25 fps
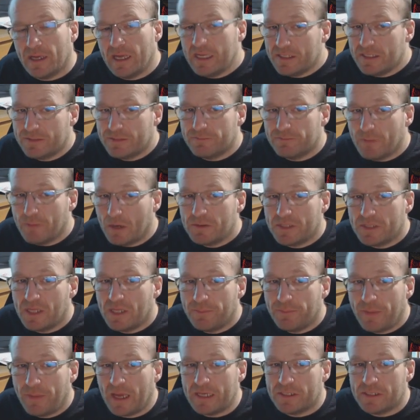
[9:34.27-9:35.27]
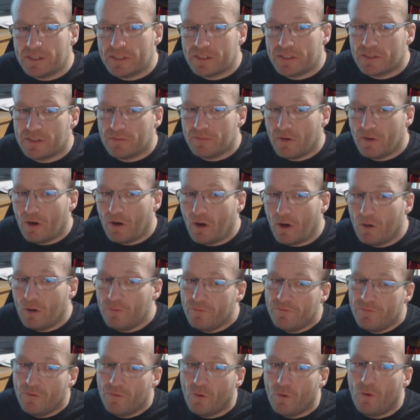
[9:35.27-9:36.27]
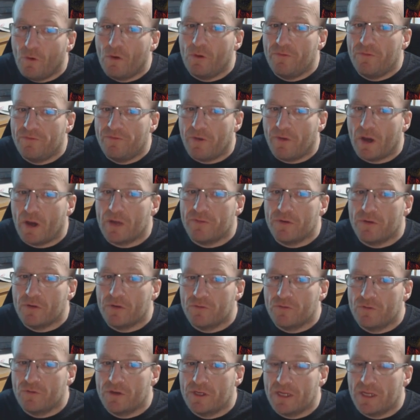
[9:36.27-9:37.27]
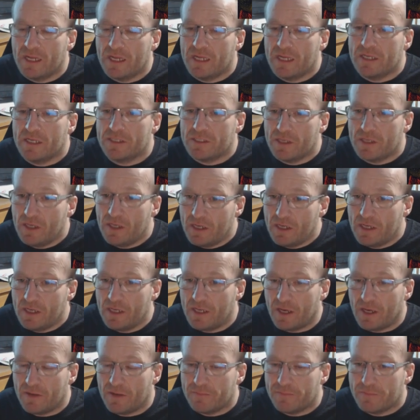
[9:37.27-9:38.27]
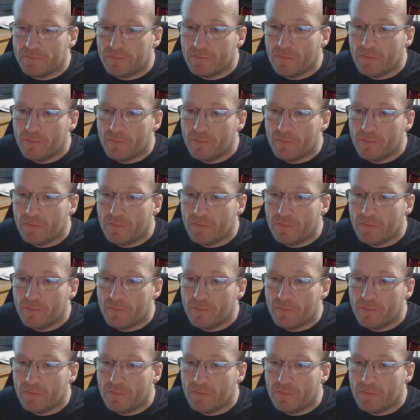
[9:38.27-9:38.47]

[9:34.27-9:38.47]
is mostly based on four or five hundred years earlier,